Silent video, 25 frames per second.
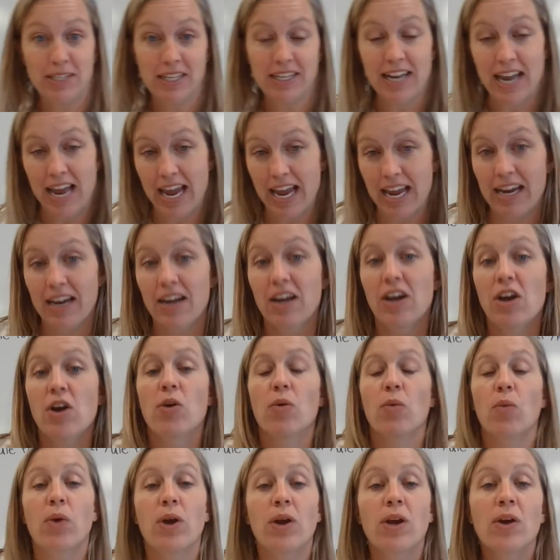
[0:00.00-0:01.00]
today.
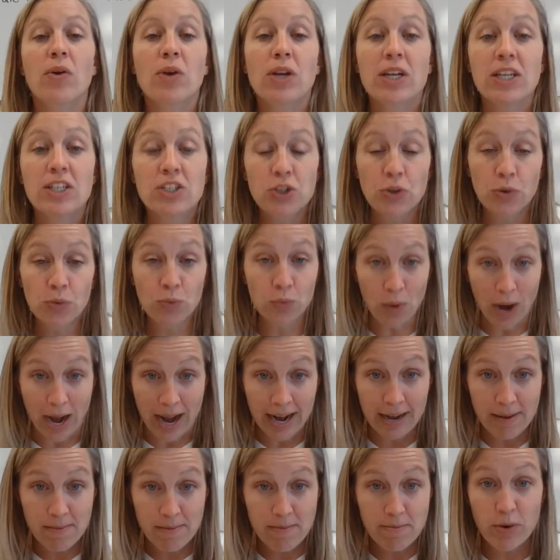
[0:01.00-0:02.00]
We can do
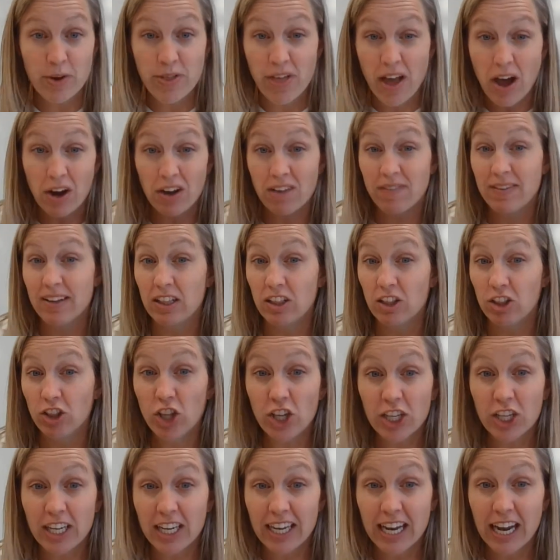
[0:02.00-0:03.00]
rhyme without even
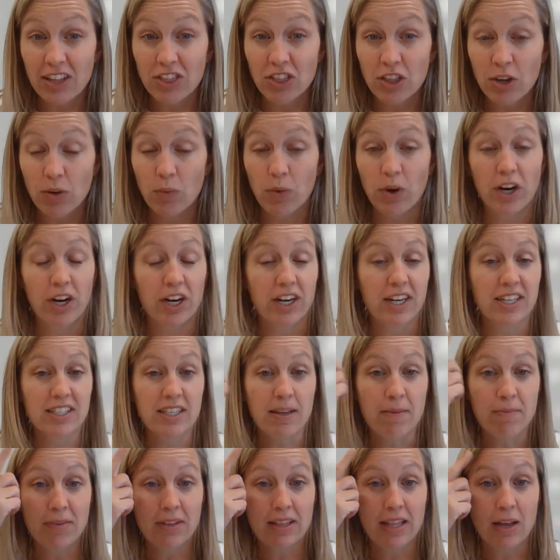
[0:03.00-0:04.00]
looking at the word. It's
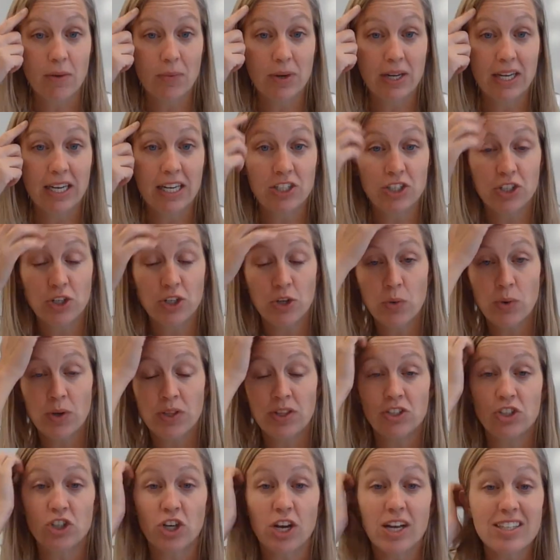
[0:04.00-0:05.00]
something that we can do
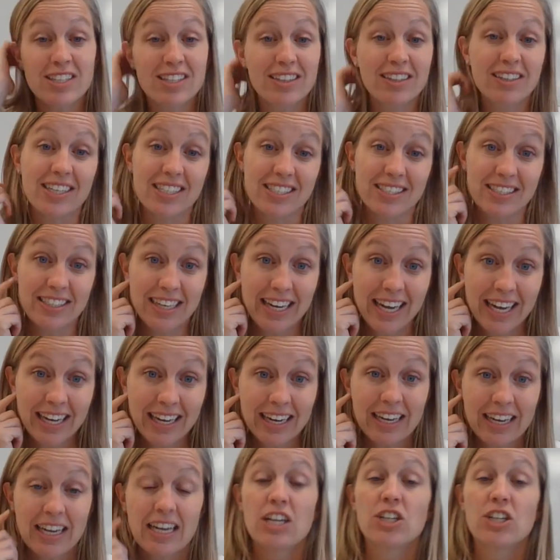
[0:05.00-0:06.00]
with just listening
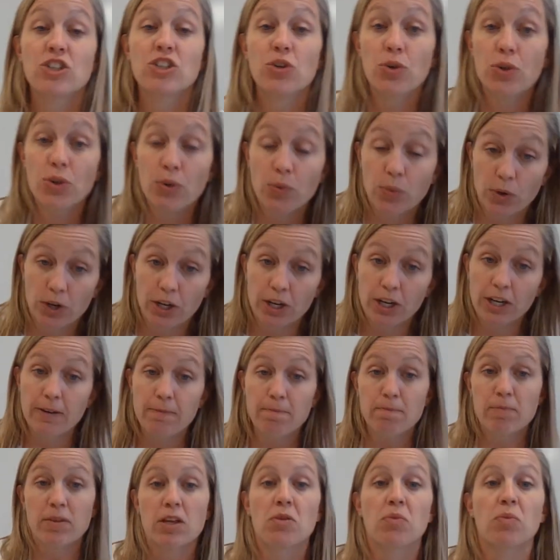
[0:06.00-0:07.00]
to the word.
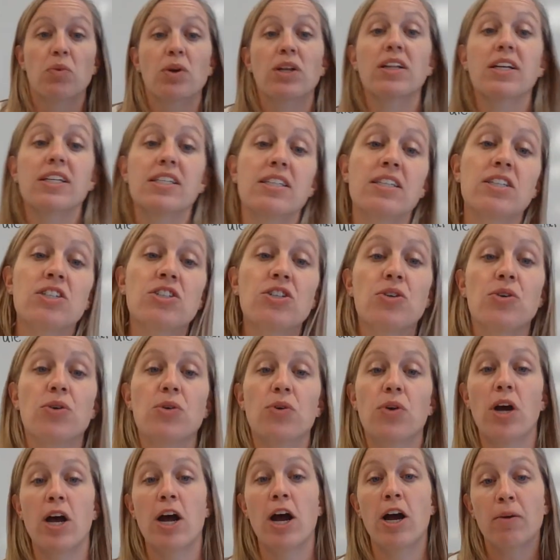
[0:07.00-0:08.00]
We listen
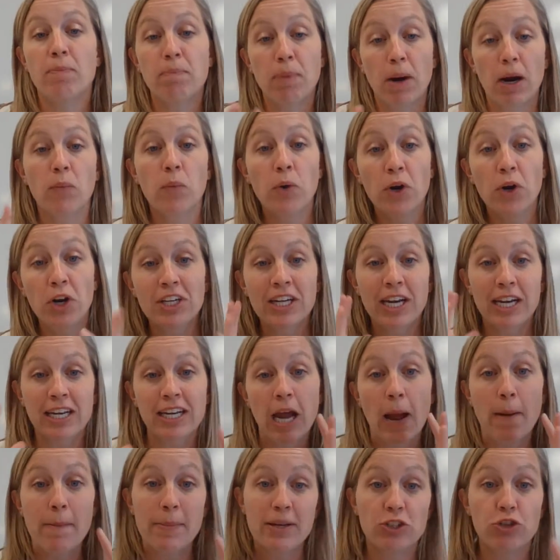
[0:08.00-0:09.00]
to our word can
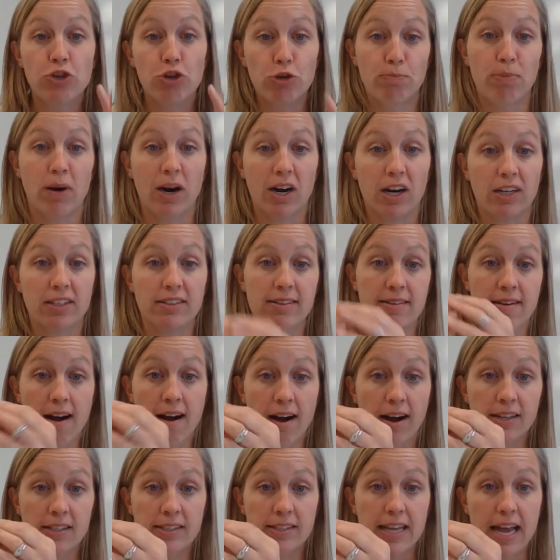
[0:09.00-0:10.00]
come in two parts, an
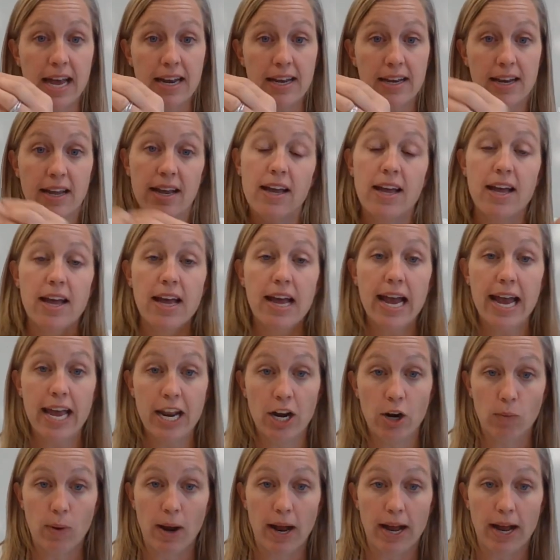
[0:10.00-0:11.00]
onset and
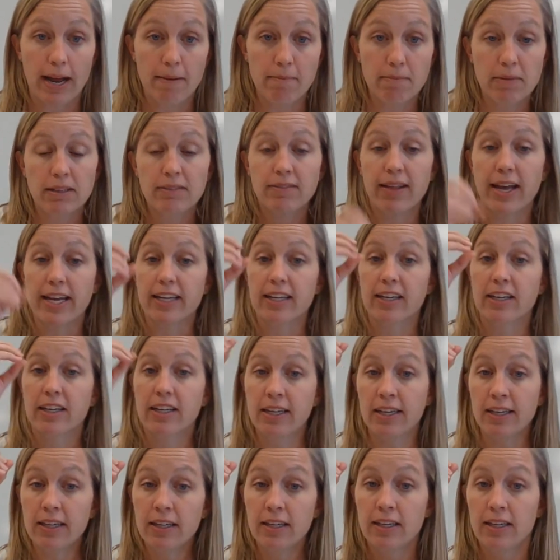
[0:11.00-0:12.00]
a rhyme, like
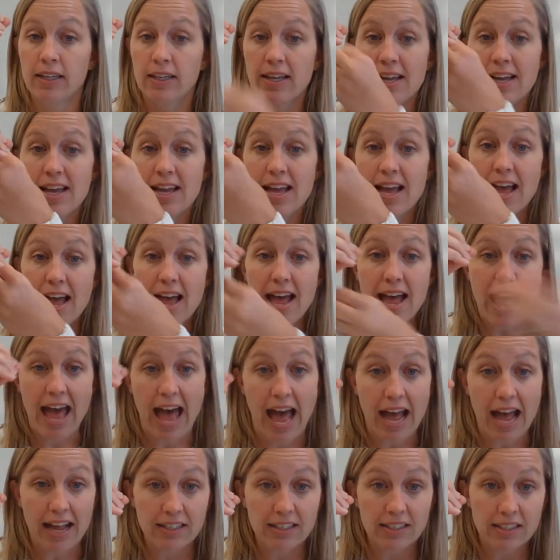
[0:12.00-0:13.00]
k,
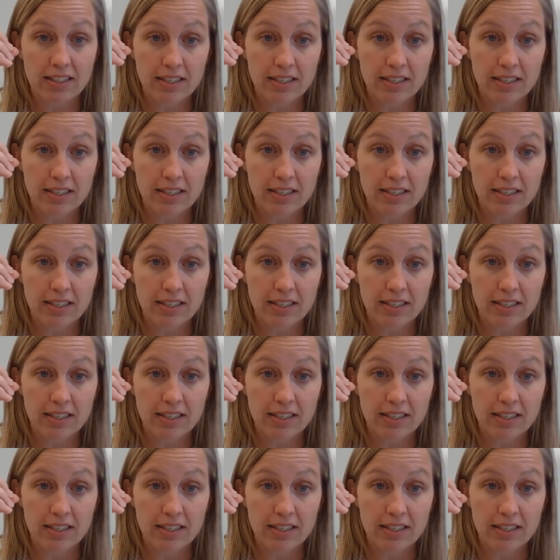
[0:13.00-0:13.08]
at,